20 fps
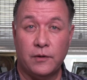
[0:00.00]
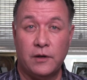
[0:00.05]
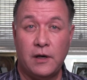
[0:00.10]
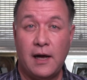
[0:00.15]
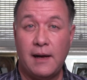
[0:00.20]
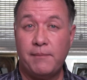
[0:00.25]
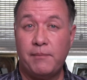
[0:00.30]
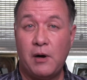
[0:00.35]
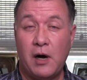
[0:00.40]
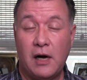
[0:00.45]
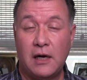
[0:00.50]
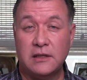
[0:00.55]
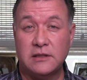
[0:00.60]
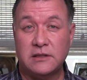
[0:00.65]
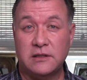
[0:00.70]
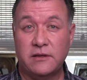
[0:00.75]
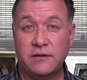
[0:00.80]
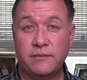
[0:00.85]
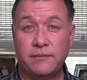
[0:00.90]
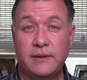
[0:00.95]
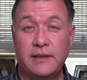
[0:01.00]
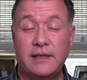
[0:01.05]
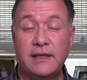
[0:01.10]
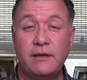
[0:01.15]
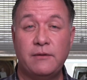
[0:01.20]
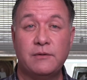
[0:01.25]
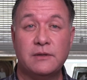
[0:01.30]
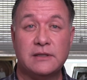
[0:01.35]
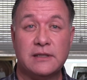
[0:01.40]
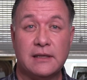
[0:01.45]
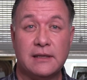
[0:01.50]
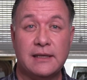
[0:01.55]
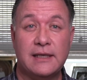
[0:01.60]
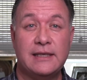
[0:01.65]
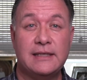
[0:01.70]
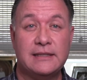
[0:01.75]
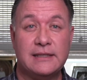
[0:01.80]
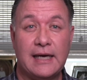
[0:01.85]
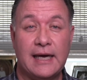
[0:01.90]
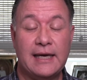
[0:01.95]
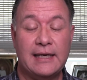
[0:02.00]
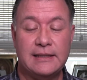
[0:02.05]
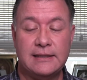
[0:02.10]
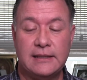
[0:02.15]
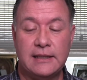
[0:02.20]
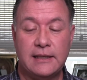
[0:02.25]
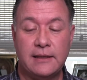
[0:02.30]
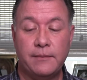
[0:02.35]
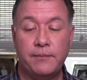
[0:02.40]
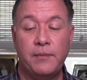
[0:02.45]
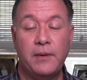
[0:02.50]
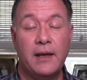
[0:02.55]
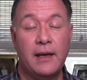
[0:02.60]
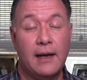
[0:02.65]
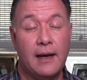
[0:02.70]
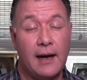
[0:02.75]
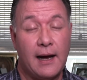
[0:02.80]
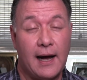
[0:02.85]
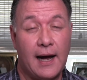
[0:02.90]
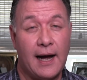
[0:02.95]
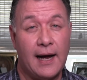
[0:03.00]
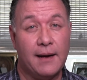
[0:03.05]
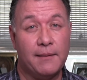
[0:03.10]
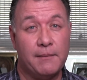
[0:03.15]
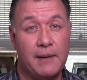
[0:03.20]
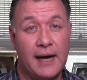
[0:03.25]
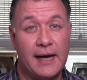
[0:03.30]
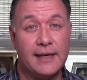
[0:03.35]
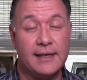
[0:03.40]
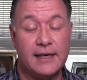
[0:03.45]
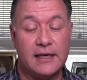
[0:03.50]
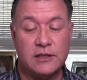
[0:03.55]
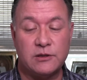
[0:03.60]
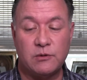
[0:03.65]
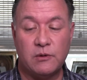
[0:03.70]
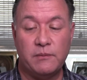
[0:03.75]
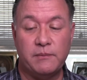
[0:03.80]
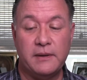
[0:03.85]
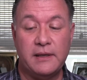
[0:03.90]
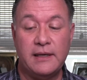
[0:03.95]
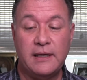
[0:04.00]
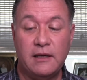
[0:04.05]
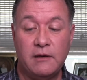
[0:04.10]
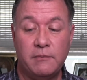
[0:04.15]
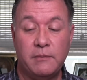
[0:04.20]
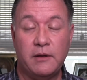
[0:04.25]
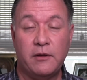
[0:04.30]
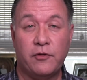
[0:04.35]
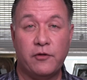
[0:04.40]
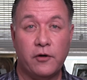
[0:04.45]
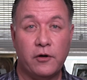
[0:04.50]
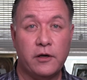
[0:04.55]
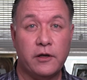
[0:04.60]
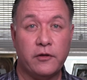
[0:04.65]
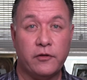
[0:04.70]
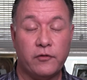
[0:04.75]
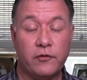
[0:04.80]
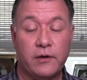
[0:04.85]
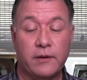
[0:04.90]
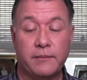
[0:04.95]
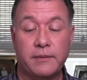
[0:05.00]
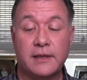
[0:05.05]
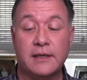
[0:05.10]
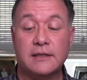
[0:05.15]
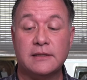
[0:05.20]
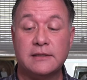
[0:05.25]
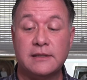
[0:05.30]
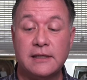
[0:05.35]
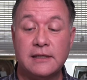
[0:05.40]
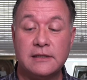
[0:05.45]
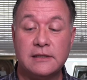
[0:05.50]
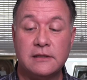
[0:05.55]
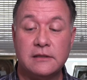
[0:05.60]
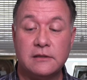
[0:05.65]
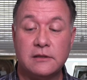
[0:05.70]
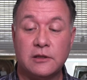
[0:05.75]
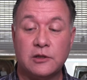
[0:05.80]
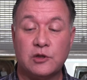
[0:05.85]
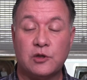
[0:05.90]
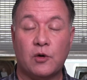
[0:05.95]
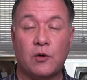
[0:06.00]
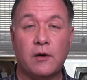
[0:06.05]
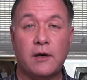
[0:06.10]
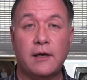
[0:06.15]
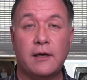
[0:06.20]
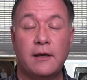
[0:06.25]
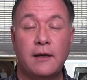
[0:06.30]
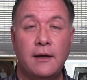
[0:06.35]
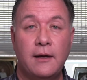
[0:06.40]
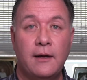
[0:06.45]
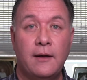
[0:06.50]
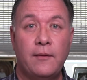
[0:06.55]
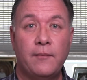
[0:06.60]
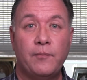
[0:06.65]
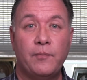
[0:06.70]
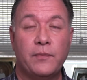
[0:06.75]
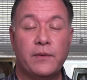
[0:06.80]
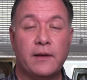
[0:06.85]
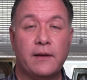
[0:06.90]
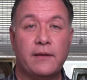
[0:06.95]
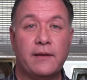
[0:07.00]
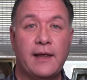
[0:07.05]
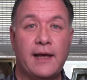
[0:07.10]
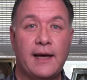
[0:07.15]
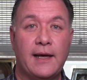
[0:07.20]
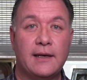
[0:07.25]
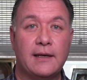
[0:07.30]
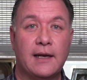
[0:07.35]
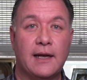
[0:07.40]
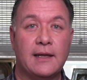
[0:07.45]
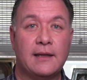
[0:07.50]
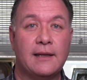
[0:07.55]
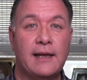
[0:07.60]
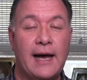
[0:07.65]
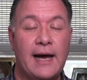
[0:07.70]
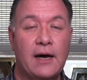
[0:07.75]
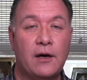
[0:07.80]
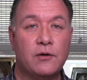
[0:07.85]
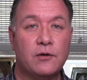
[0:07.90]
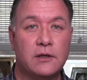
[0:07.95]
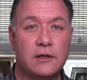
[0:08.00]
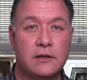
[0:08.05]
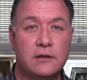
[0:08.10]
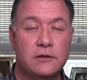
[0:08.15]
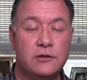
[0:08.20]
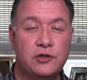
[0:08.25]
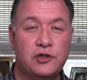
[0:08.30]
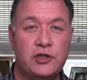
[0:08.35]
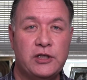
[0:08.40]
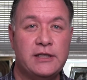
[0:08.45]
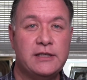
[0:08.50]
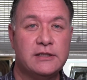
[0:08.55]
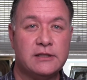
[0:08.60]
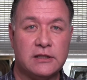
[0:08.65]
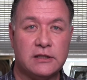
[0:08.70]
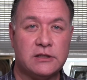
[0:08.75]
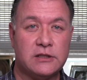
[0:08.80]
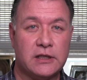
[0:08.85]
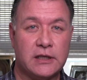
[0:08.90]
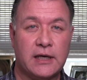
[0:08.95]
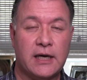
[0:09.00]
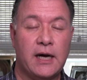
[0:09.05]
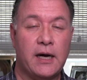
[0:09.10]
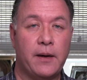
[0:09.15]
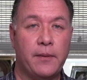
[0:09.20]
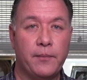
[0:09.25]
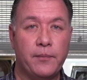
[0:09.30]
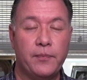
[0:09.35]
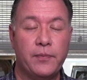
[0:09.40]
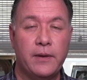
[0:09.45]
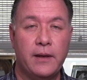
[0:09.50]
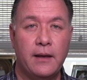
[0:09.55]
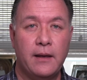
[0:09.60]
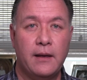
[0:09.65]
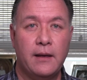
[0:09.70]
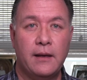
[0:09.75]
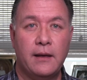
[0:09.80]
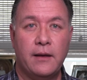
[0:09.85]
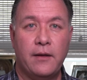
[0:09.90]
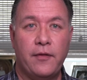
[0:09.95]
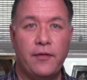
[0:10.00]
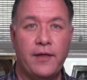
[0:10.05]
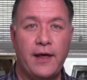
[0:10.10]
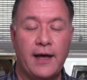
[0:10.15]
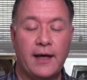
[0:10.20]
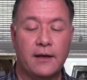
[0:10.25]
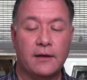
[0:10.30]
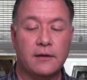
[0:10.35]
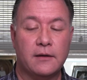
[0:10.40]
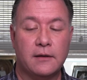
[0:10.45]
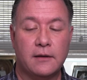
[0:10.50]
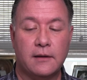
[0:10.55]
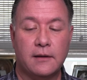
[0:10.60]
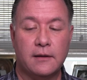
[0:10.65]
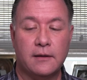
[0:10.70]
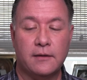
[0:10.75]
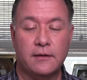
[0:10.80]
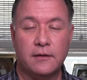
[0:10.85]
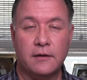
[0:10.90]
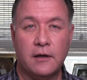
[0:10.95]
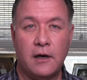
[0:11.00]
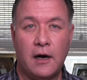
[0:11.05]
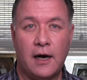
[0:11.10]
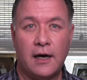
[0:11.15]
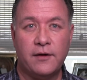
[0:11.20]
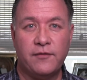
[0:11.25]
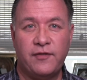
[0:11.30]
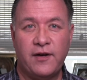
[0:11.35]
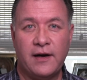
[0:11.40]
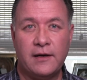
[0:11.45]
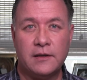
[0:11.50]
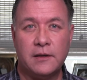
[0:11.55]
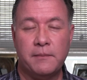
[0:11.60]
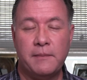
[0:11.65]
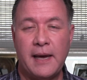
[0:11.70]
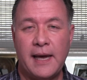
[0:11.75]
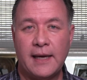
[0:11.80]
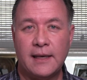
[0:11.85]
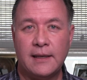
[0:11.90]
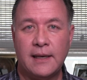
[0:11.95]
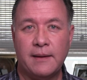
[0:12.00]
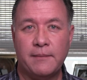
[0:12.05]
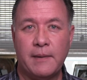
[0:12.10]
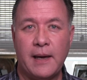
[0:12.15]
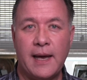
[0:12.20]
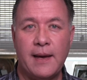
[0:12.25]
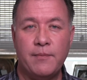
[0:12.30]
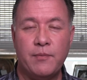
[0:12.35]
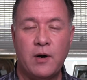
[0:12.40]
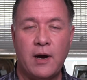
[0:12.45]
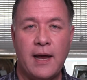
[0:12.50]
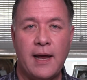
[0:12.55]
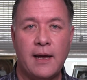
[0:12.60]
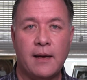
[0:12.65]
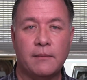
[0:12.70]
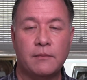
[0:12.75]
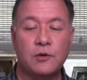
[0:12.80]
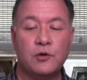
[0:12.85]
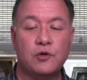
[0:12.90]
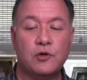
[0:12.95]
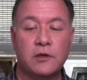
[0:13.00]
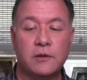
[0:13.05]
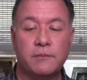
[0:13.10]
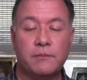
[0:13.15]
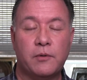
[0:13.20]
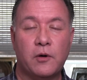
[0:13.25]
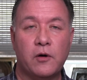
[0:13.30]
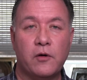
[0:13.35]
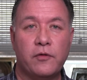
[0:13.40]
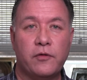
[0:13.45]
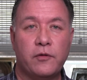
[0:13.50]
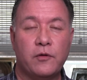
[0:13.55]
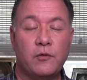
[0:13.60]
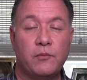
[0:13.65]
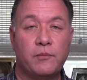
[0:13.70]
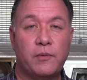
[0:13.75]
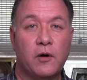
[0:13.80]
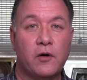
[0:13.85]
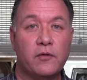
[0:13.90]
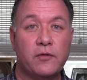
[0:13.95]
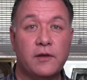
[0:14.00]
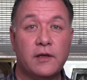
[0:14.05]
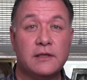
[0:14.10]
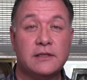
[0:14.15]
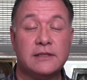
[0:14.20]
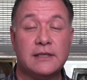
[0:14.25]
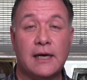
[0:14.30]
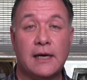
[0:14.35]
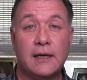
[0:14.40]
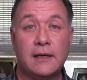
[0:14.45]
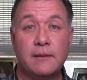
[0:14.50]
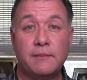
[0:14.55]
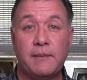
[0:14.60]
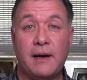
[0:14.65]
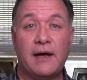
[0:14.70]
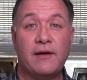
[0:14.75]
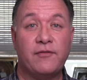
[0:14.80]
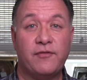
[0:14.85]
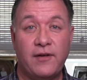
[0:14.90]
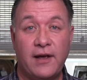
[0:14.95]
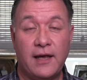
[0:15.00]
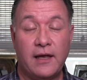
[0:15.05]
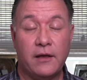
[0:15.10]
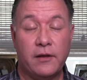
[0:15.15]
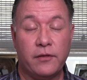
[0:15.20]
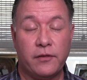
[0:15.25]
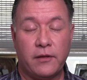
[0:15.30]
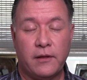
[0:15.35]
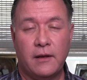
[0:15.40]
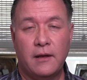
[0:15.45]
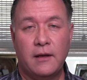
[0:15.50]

not positive, but he was at least 18. I, my guess would be he'd be 33 because this is the story that allowed Jesus to come. That God found a man named Abraham who could birth, who birthed a son by faith,